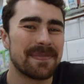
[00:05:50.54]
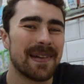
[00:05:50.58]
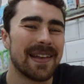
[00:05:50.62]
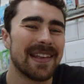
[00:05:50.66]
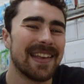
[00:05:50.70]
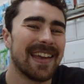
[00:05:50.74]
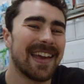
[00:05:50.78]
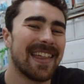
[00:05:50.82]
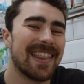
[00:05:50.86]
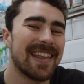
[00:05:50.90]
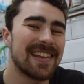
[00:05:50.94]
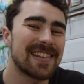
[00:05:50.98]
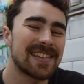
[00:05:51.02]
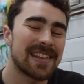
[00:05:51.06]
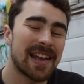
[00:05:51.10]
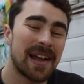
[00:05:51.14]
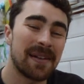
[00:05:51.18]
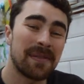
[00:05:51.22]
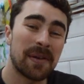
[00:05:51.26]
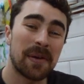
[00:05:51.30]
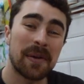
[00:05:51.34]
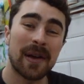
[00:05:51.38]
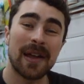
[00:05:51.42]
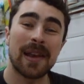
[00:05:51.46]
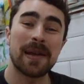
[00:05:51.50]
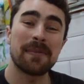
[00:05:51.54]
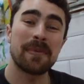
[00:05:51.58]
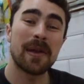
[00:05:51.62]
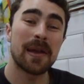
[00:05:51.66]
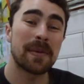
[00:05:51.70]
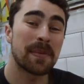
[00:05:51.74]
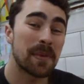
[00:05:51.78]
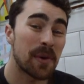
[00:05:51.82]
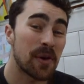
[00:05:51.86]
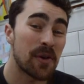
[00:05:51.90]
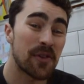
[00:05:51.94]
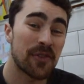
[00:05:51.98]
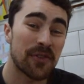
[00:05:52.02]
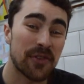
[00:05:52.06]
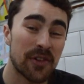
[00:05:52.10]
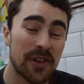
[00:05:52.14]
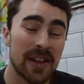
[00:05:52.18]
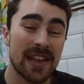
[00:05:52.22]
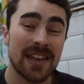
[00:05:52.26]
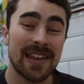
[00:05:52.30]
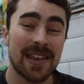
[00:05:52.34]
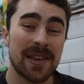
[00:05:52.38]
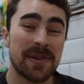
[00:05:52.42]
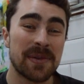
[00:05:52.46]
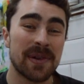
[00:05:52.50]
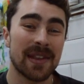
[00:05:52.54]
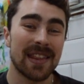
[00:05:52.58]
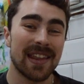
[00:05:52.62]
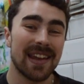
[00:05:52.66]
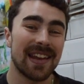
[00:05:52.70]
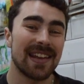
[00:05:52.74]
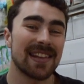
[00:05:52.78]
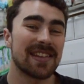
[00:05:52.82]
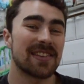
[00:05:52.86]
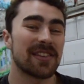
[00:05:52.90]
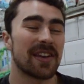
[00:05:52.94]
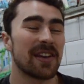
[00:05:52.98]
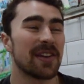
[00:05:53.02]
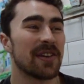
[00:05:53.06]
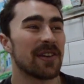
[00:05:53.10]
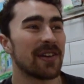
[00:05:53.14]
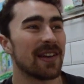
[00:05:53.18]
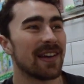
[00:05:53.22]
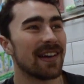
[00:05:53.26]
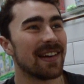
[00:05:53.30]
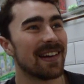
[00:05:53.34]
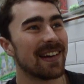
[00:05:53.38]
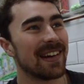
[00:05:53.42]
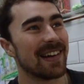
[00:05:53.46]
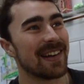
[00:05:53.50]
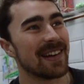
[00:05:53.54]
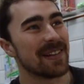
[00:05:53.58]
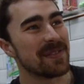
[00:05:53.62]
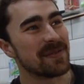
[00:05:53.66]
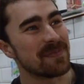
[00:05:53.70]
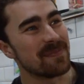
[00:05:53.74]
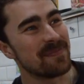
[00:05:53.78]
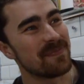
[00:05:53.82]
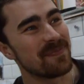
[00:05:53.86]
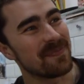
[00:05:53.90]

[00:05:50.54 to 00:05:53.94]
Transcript: but yeah, this time I went a bit more freaky with it. So um,